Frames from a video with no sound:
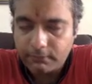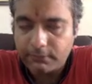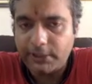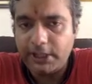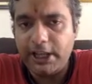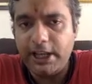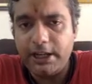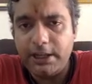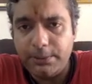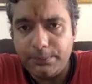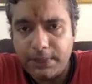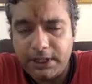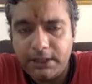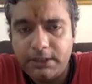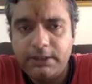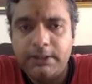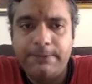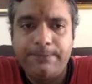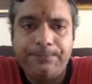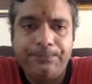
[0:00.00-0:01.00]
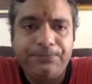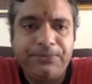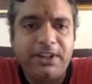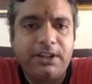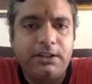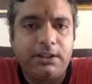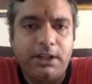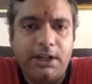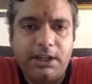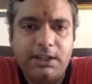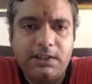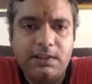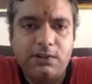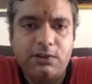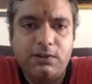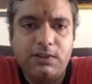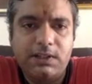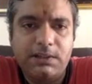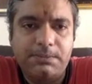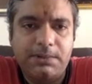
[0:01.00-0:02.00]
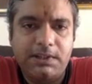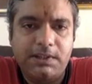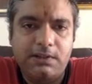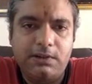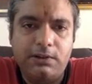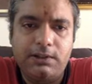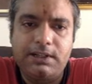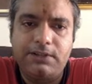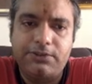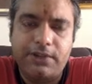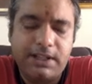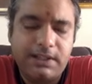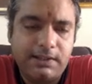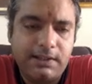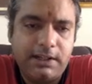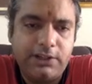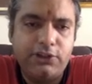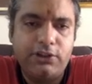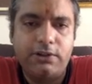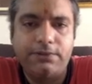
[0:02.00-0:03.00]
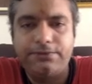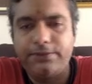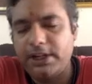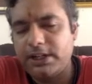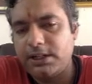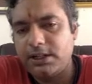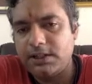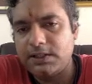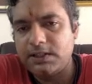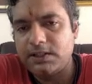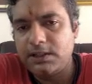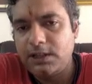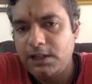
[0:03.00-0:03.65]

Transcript: Anyway, the next concept is called the translation of vectors.